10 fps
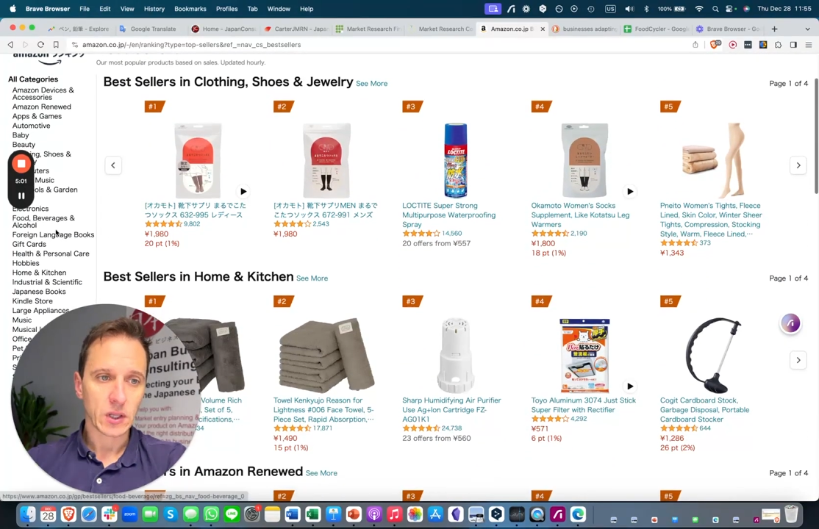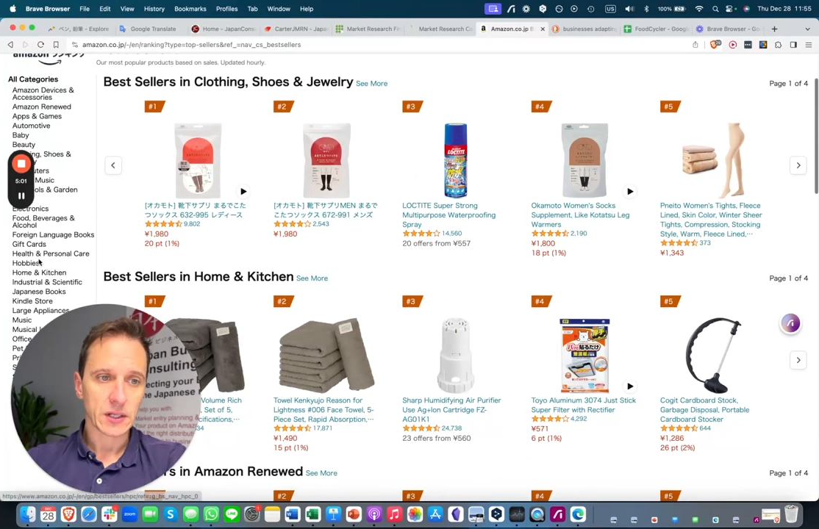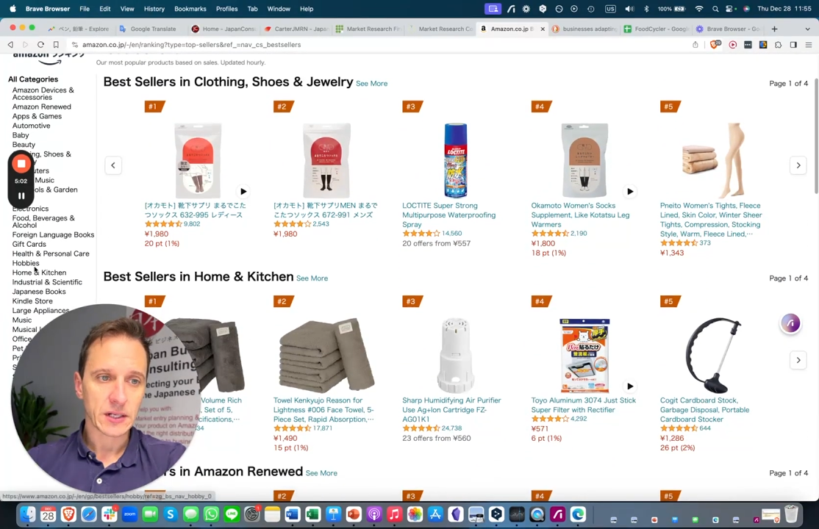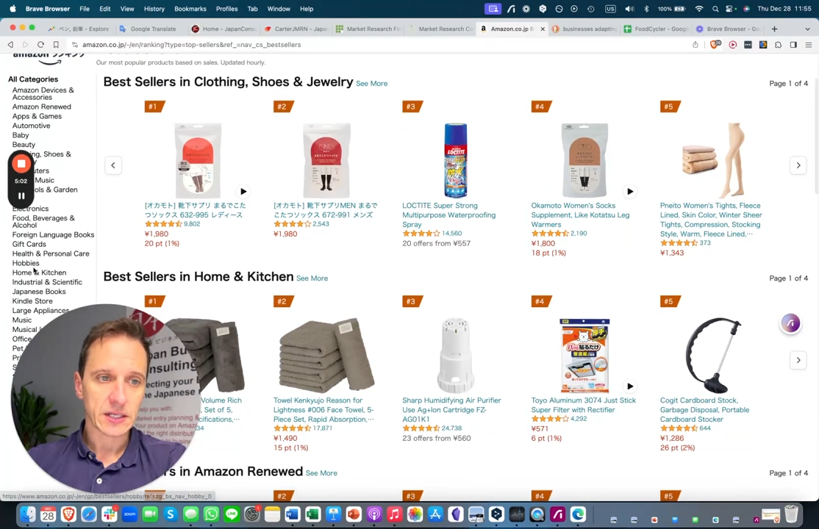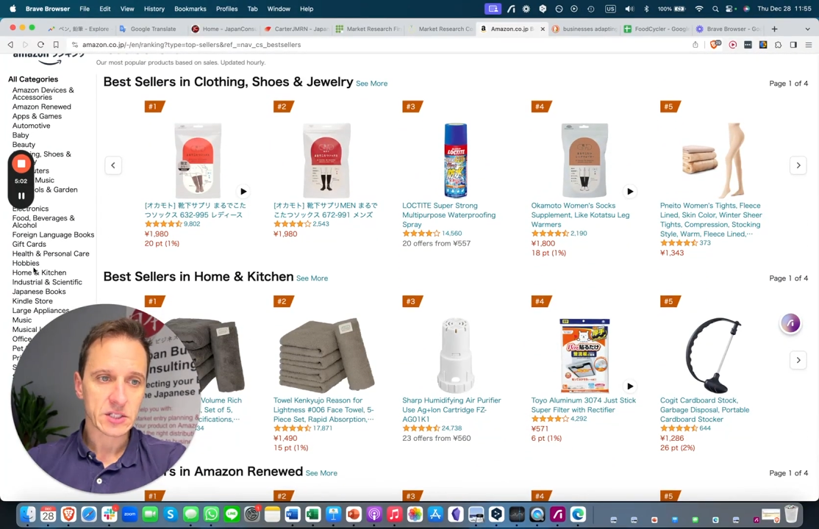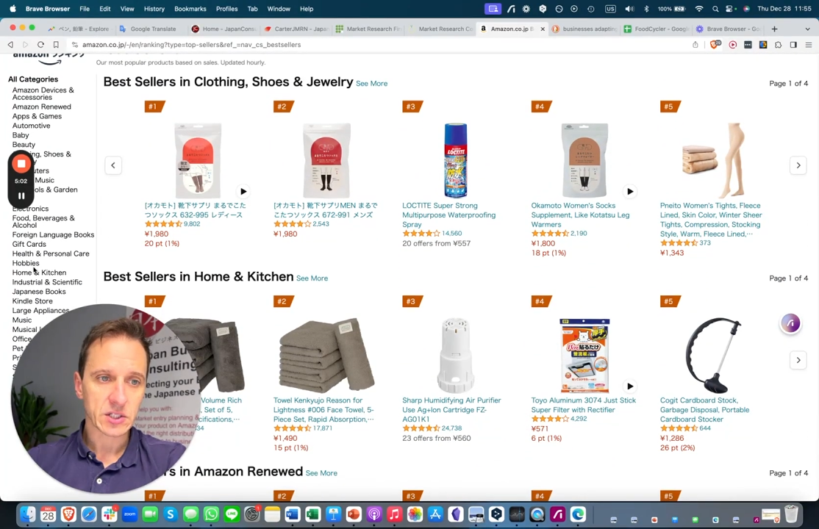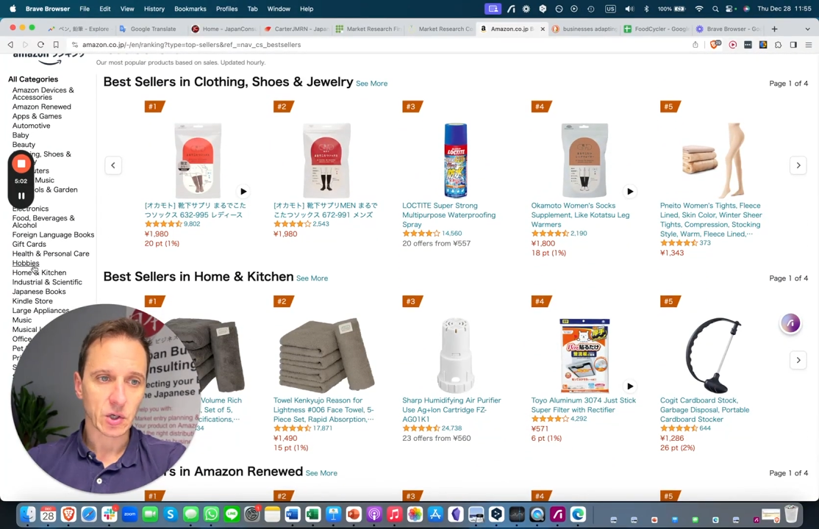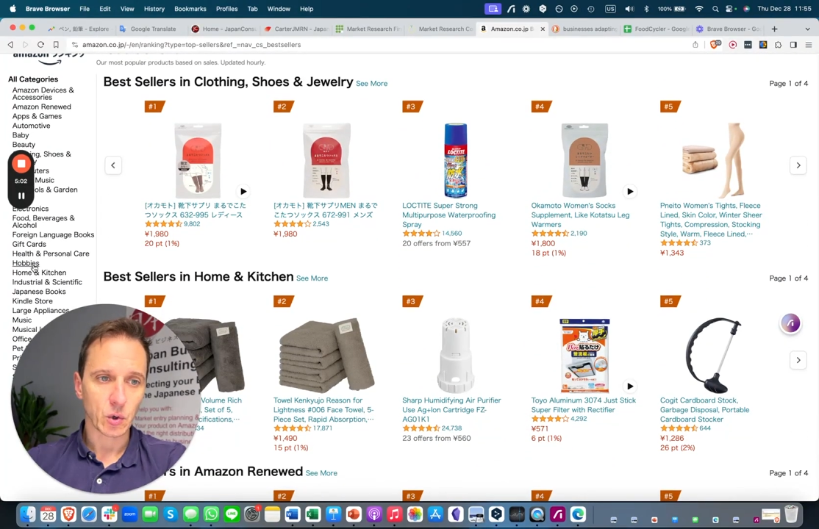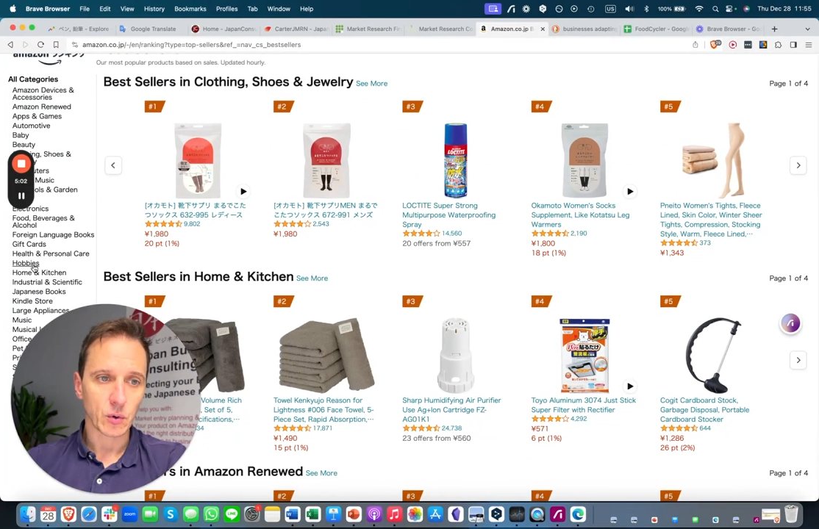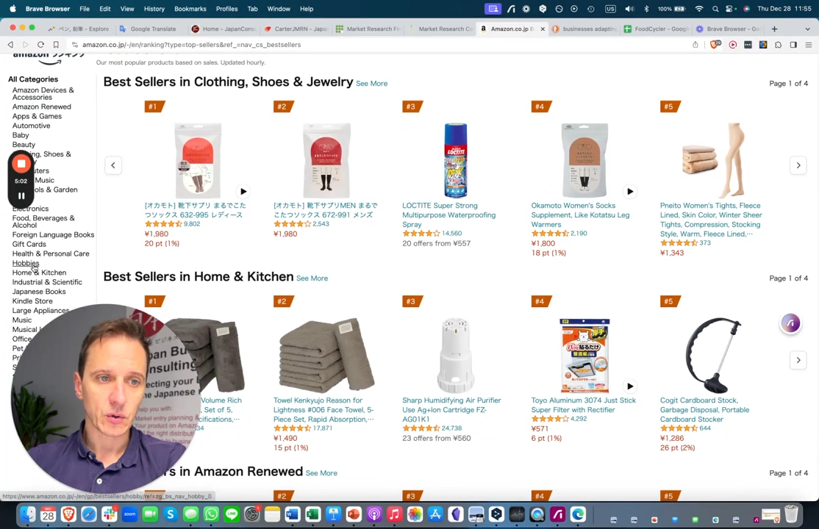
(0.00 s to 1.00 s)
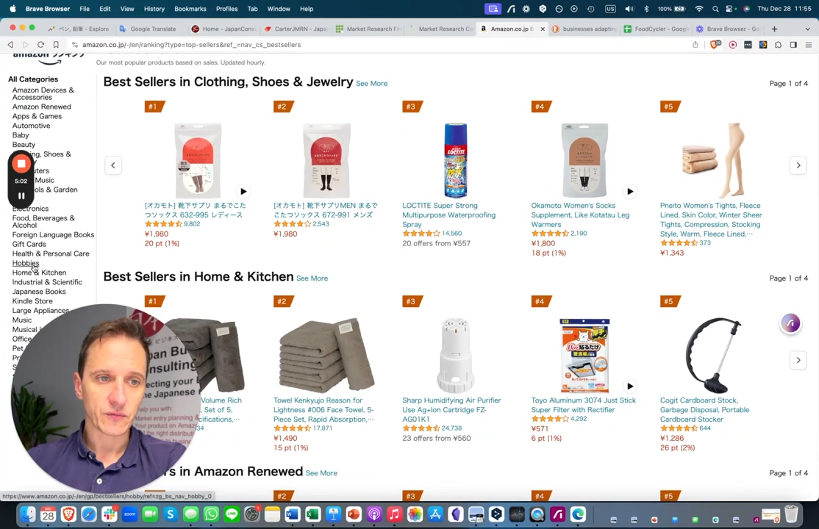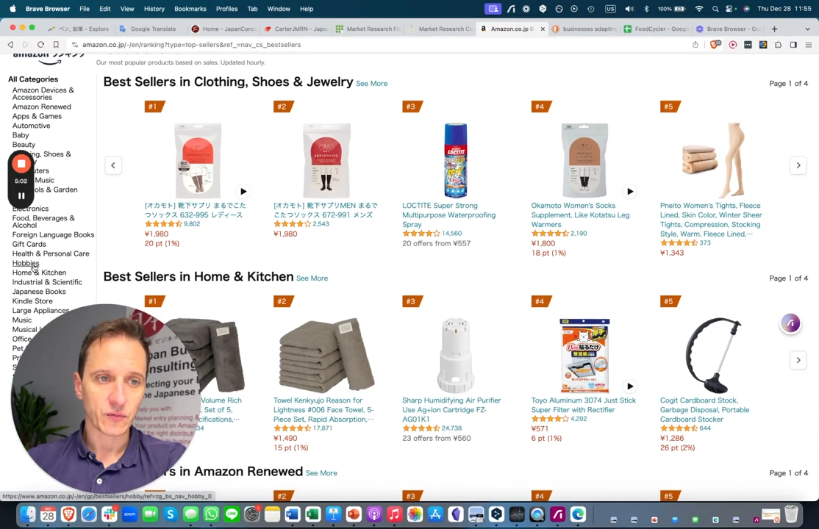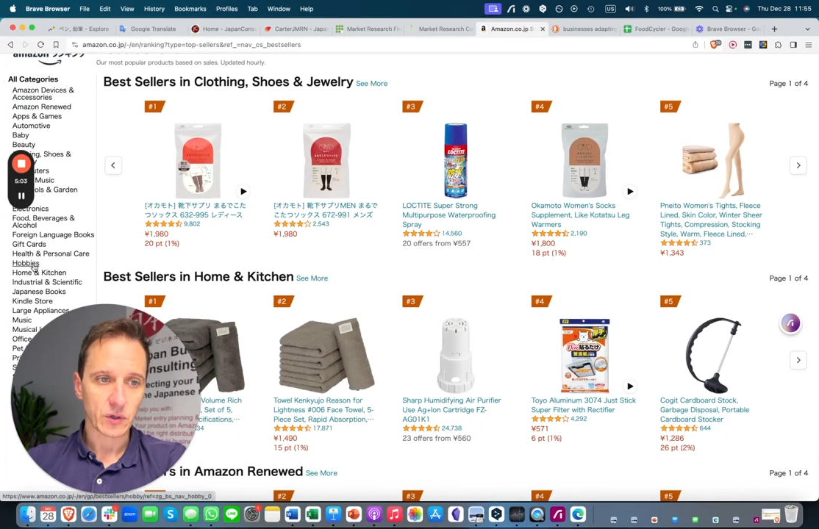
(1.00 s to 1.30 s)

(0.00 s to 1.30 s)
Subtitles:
And let's go, for